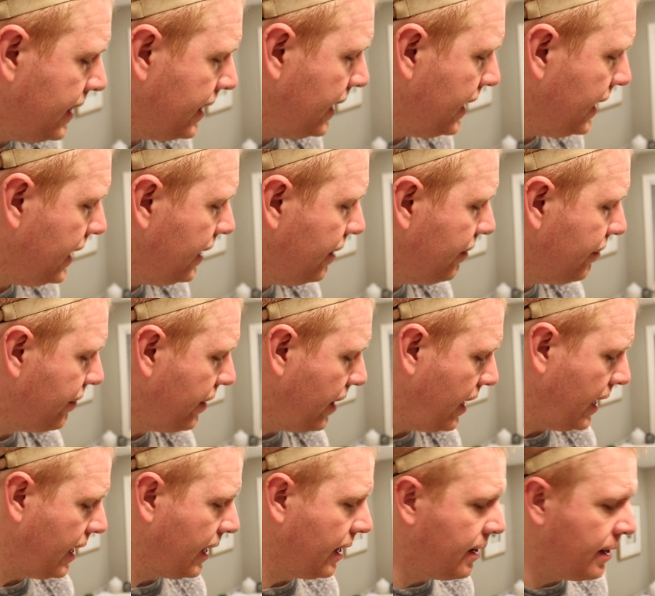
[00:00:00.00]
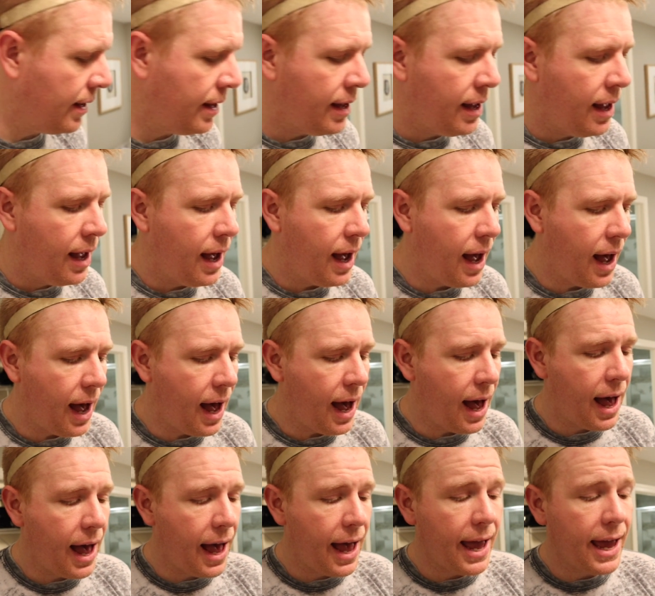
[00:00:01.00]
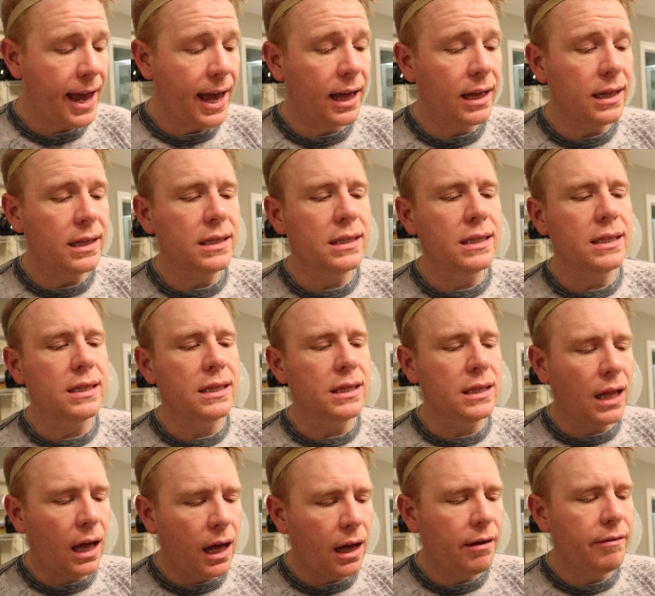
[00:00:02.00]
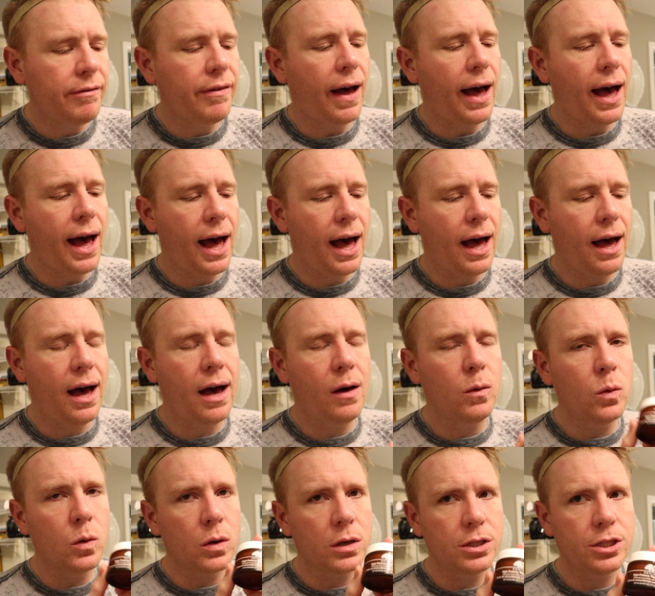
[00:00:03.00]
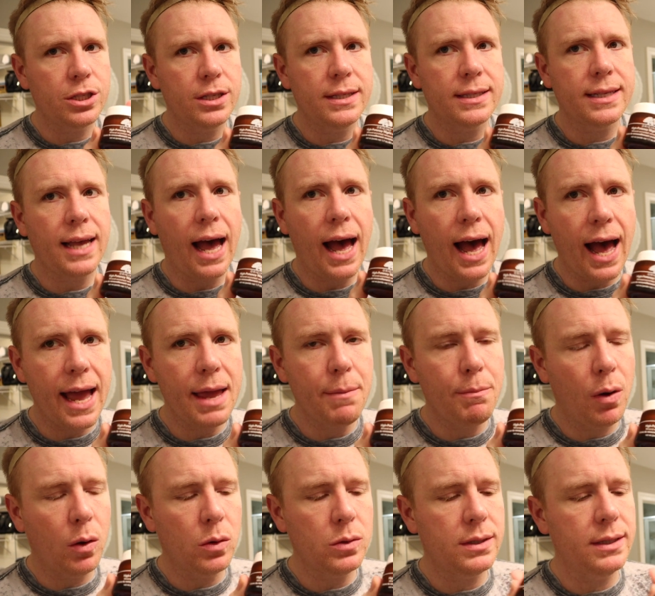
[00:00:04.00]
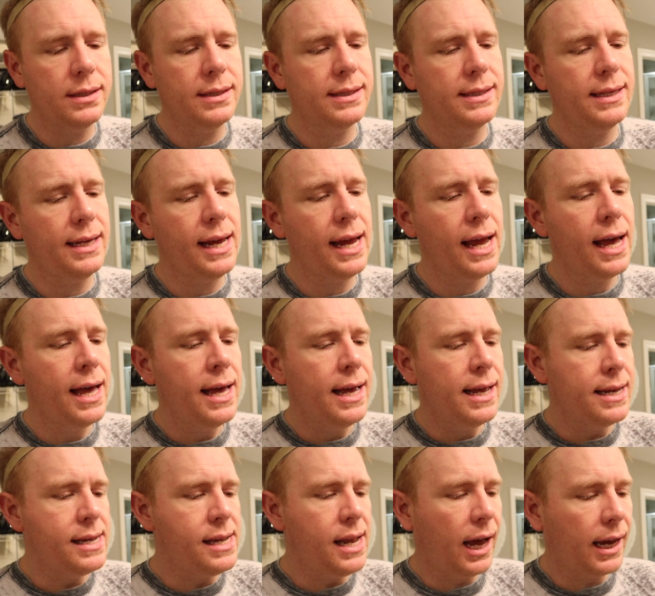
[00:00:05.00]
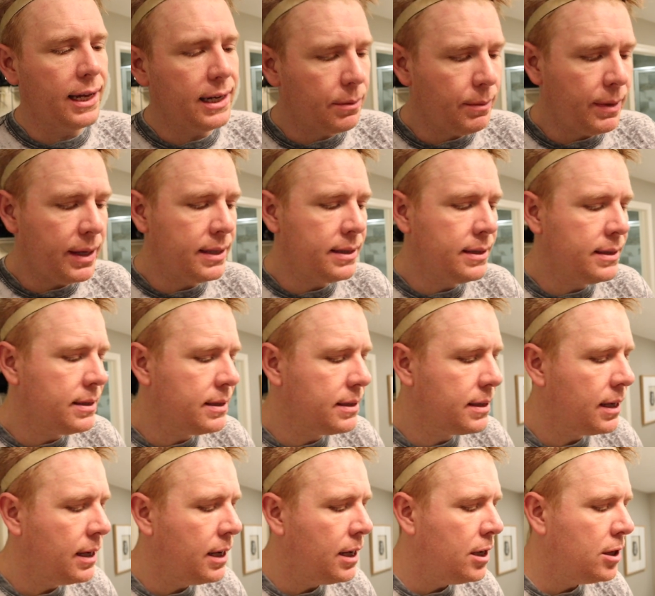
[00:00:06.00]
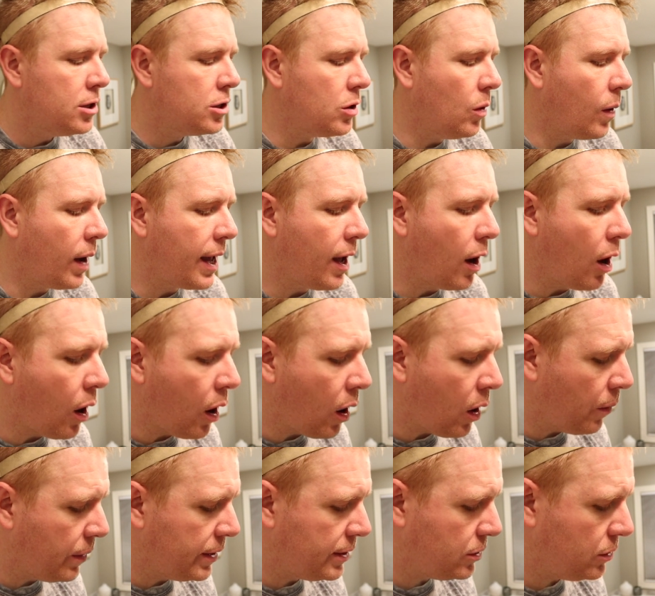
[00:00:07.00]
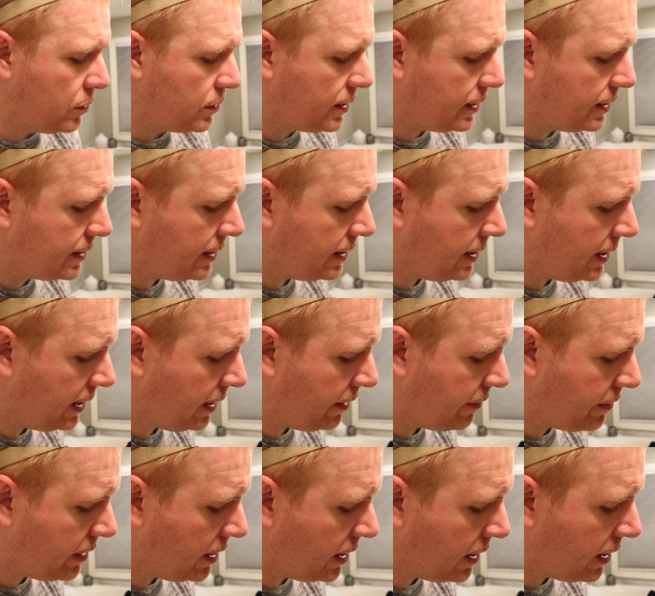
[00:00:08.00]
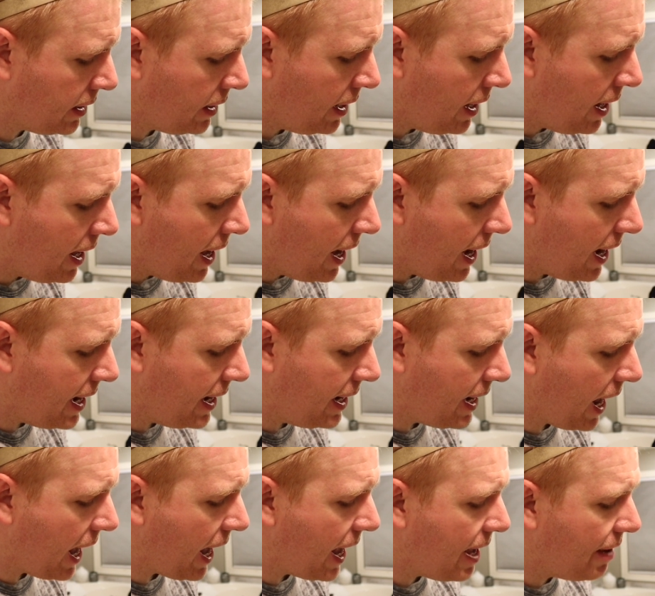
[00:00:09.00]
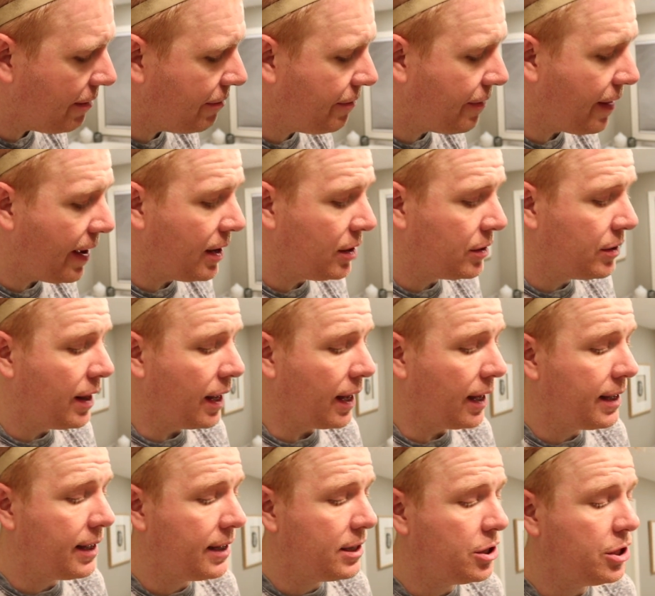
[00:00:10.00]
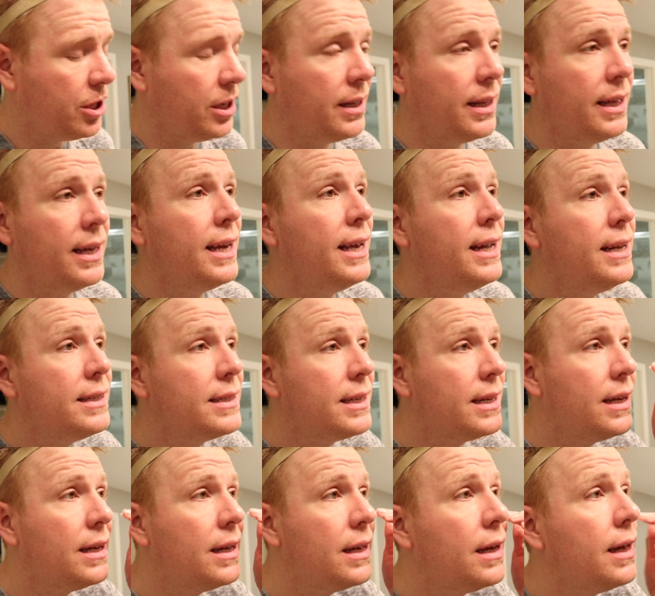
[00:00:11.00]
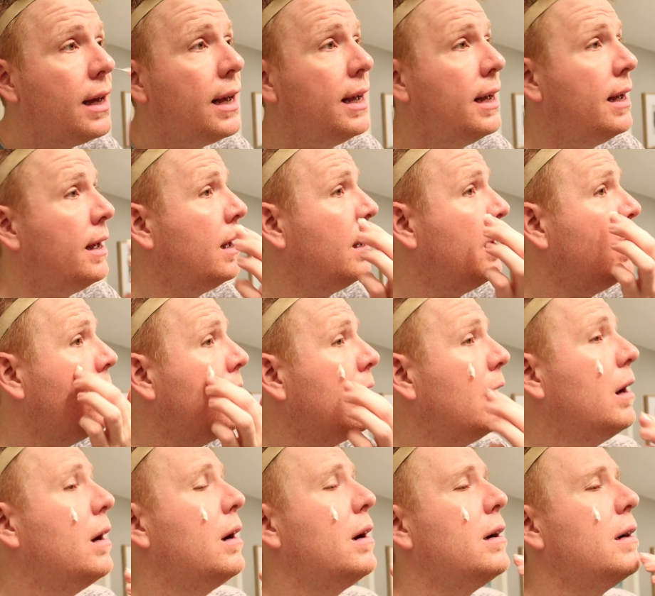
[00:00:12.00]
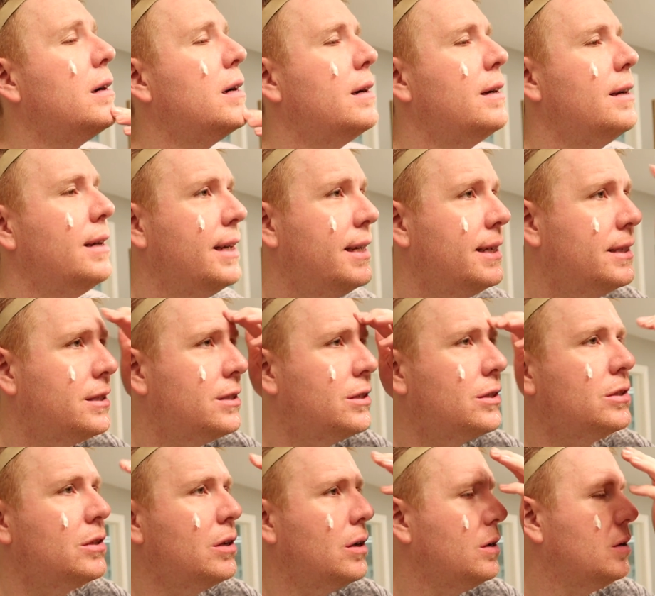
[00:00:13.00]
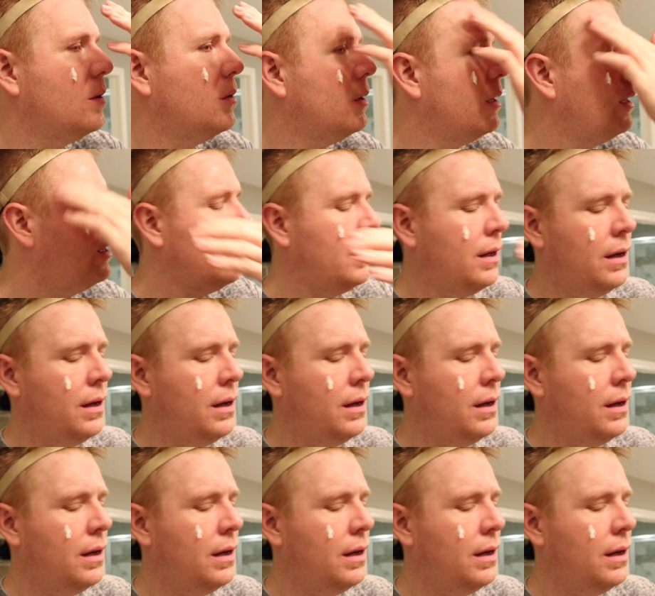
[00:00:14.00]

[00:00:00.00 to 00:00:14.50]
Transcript: in the evening, I love Origins High Potency Nitamins, so I always use this in the evening, and I have found that chilling it, oh, it's so